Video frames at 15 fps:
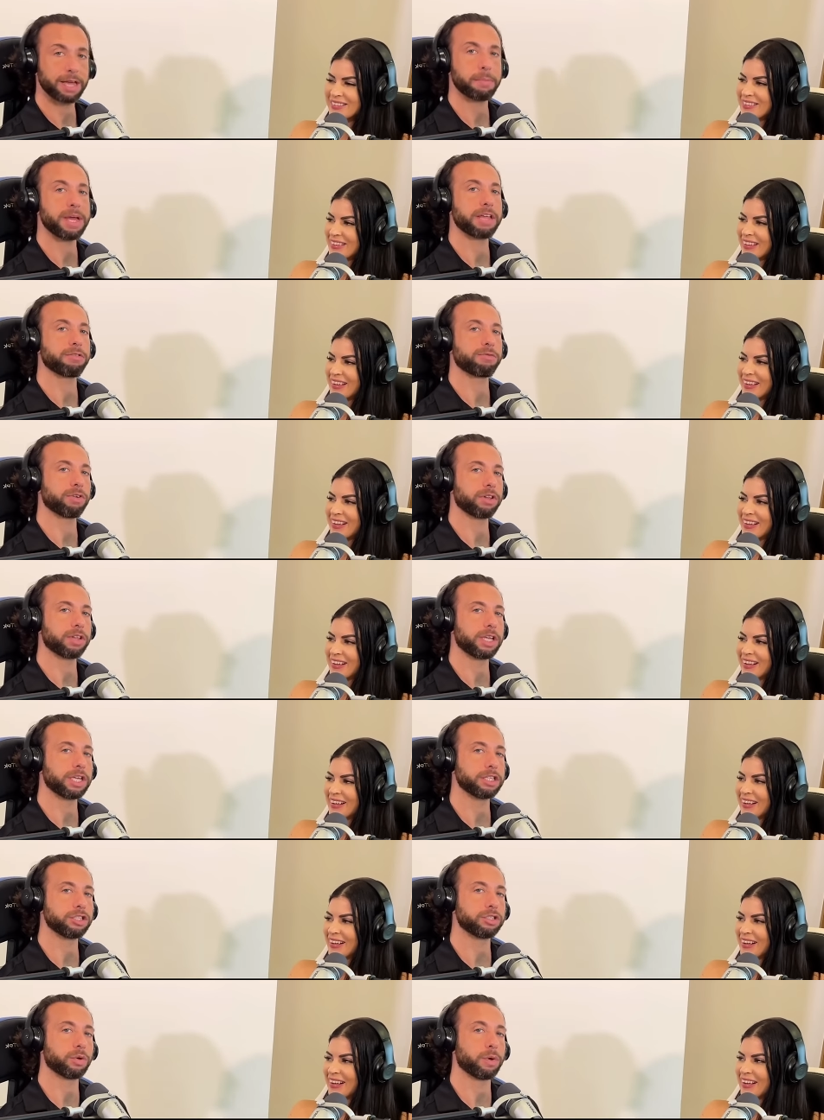Speaker 1: Sam has really
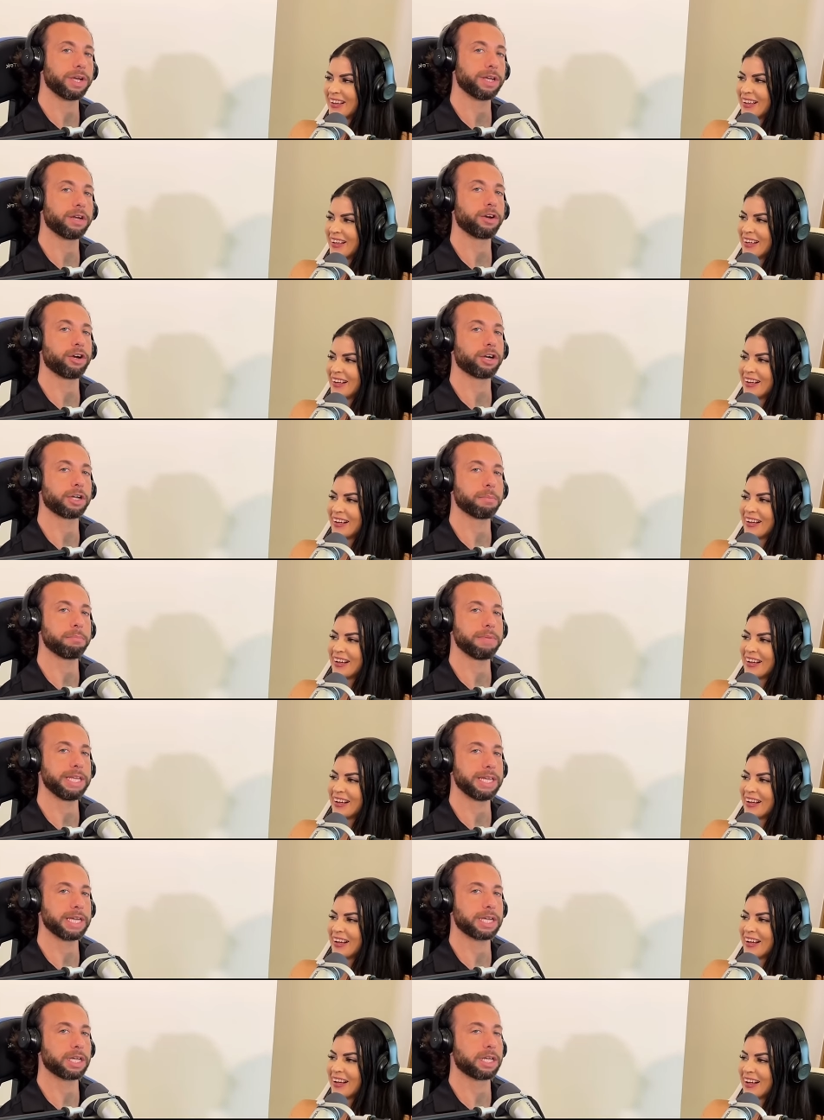enjoyed her
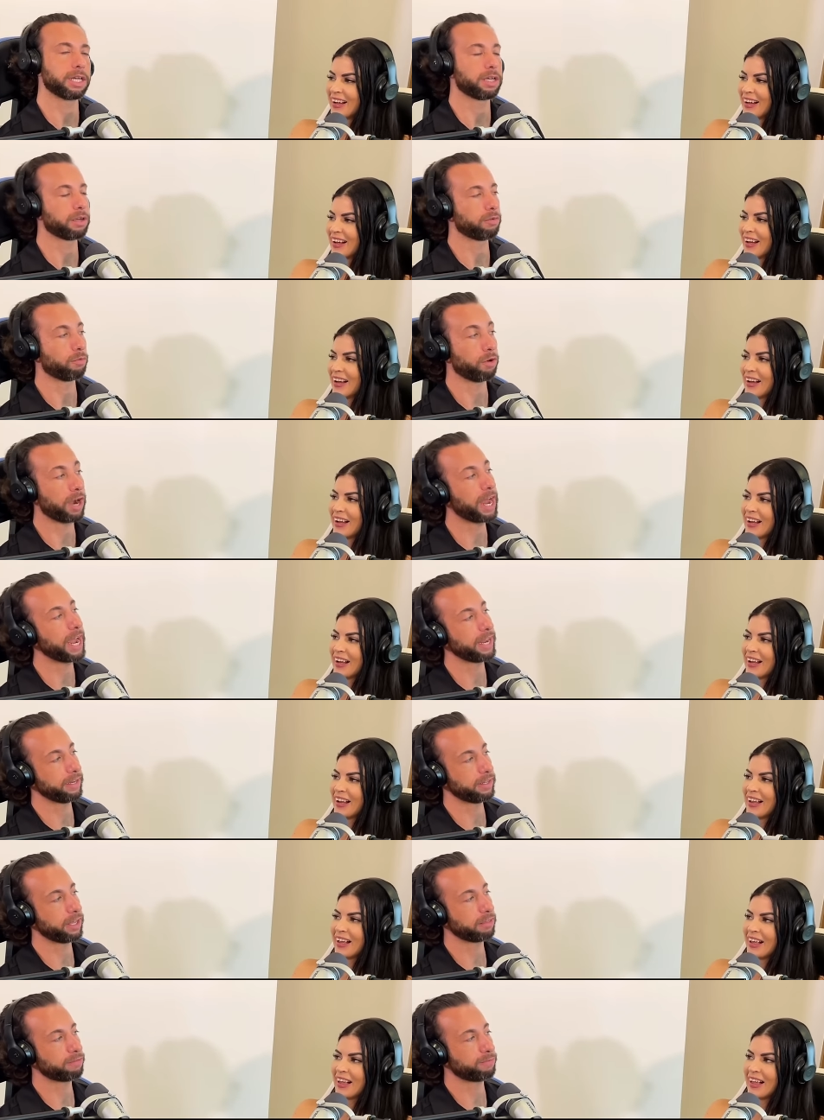comedic
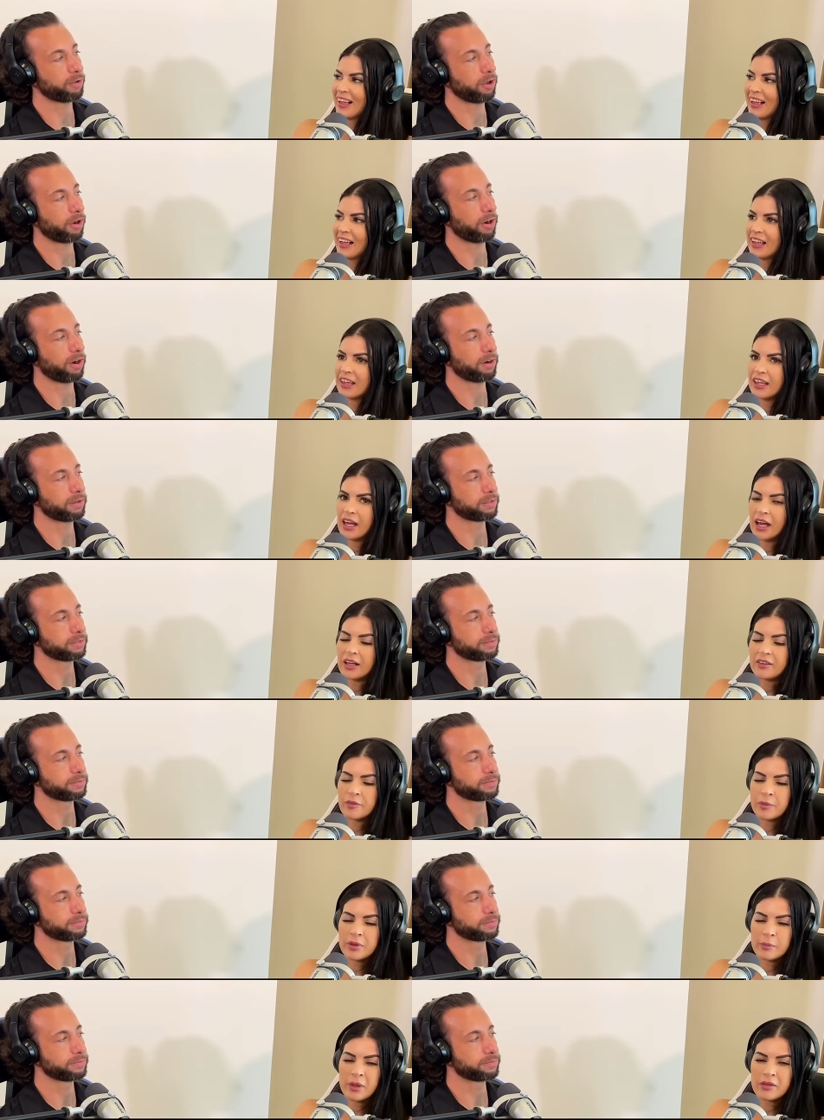ride thus far.
Speaker 2: Yeah,
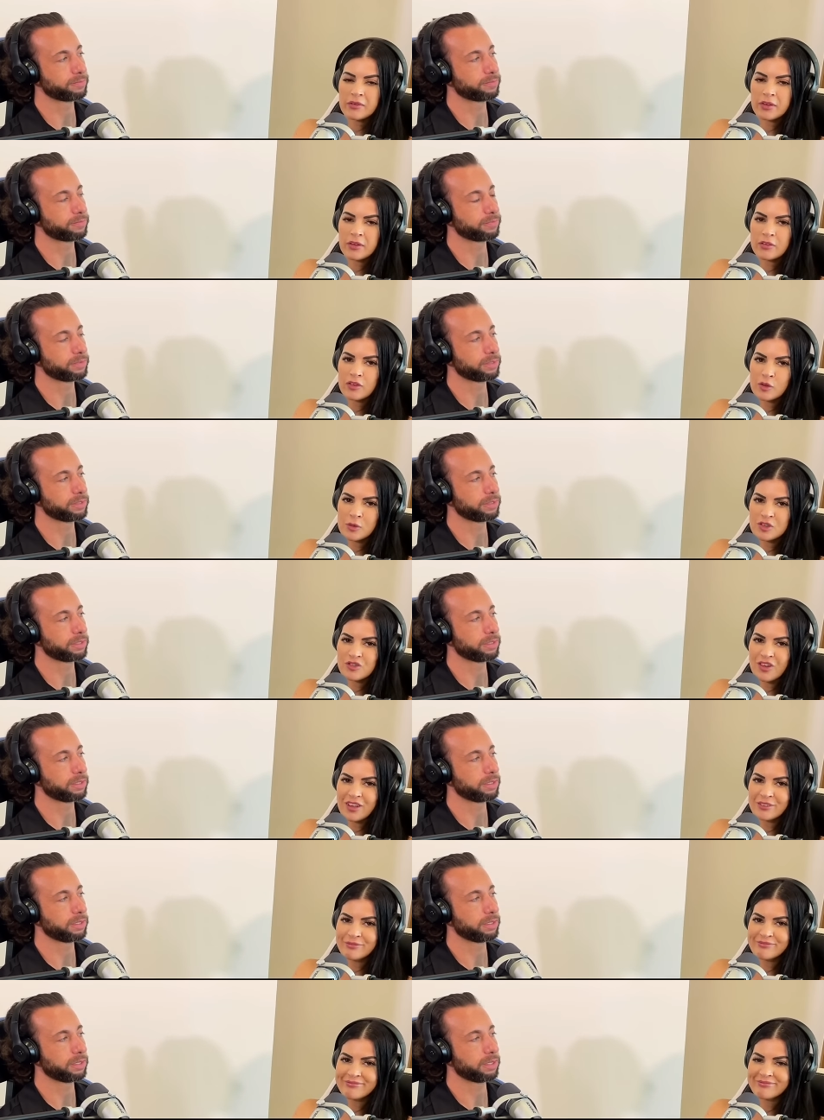it's been amazing. So much
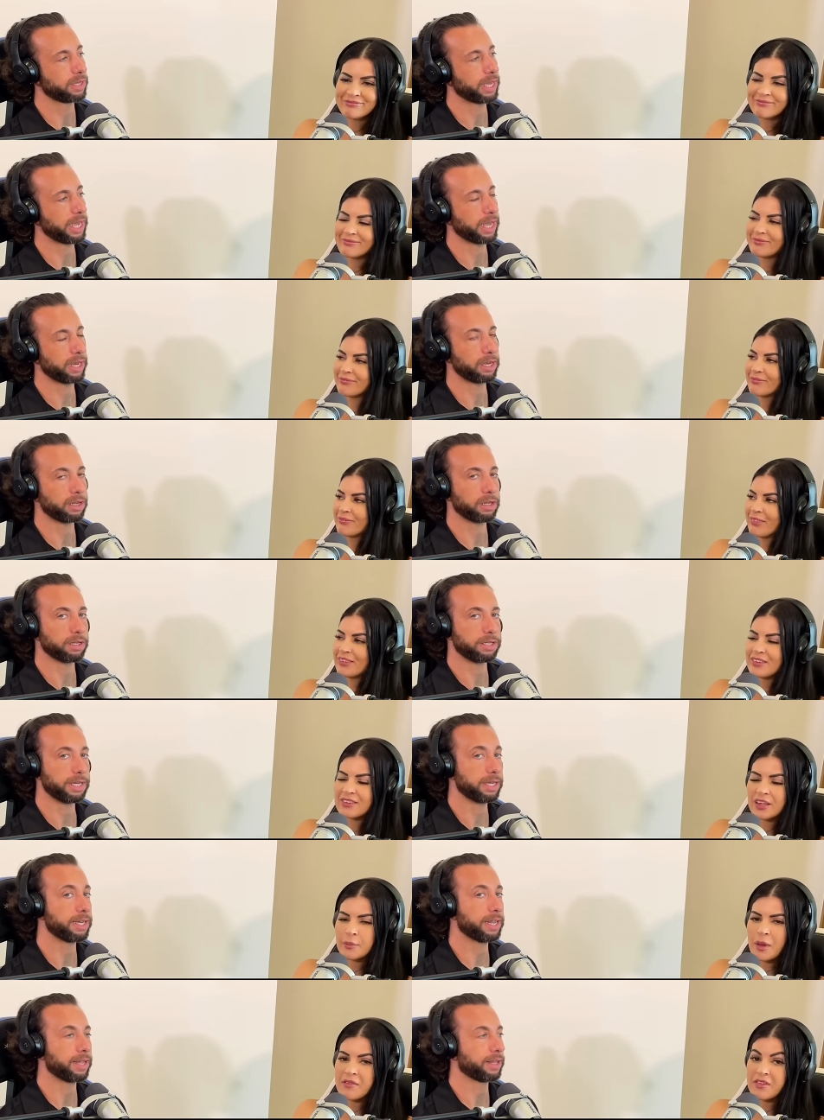fun.
Speaker 1: And this is
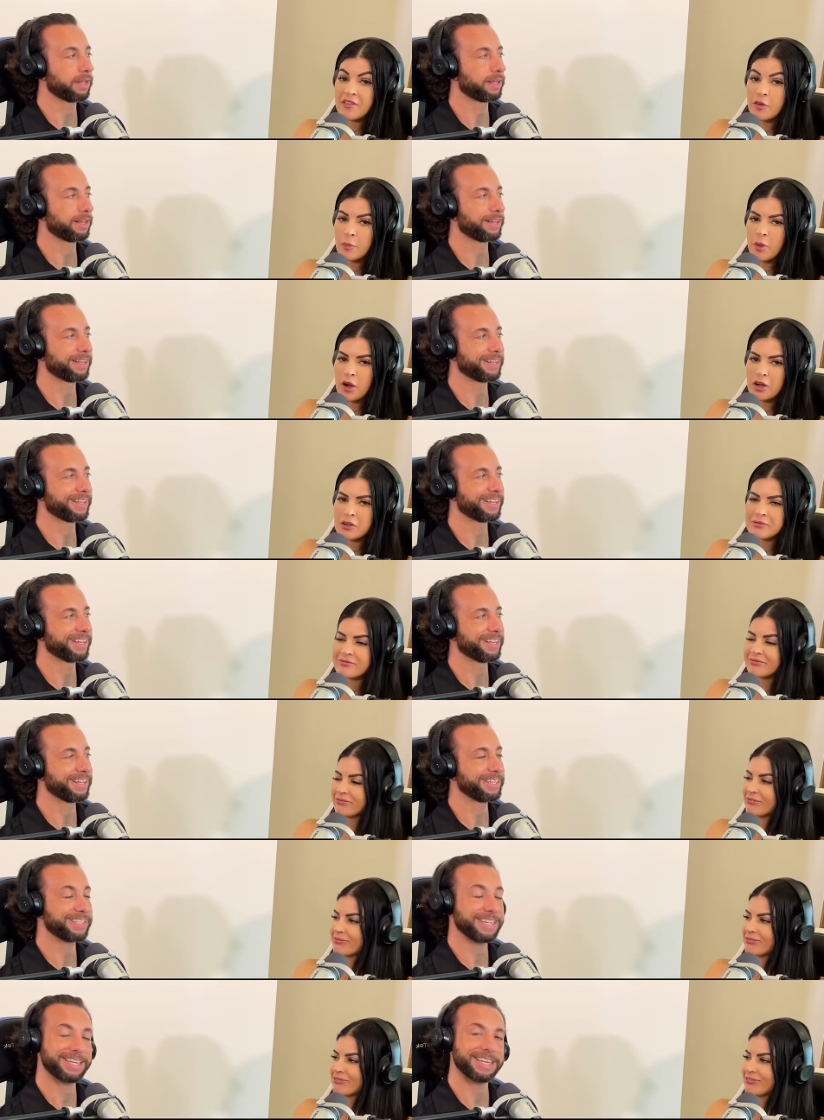like my favorite part.
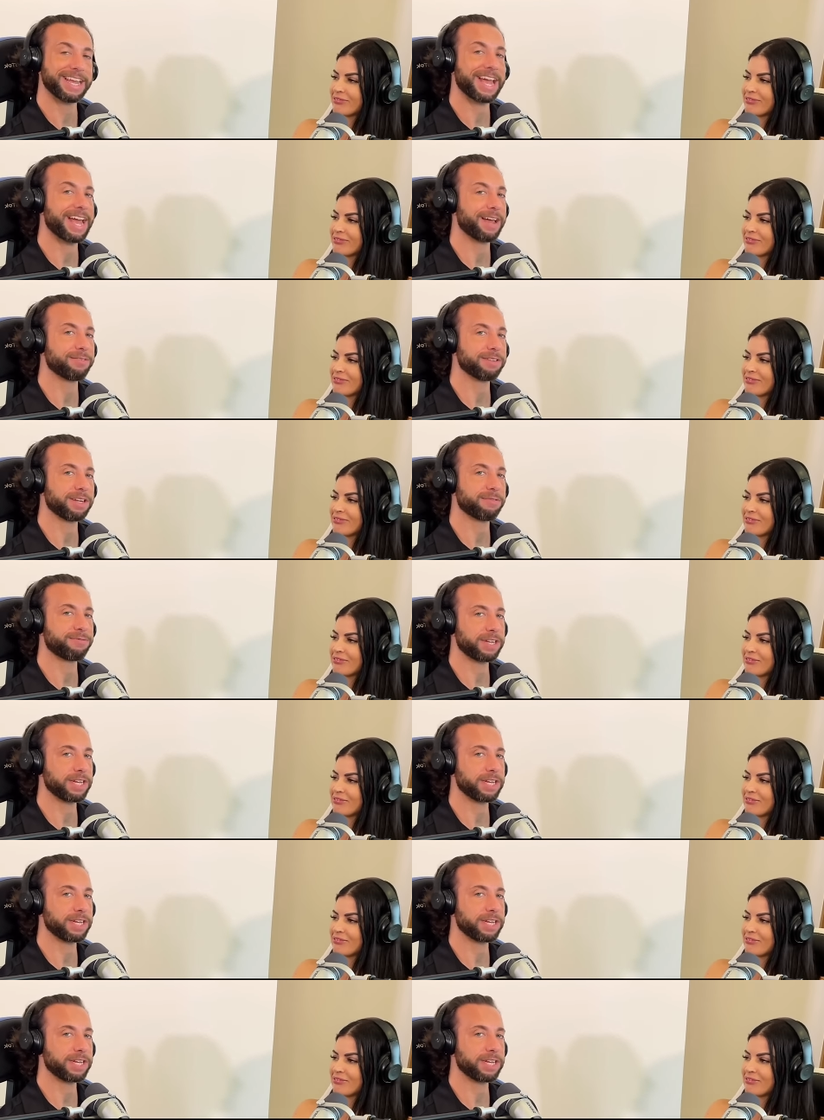Didn't have an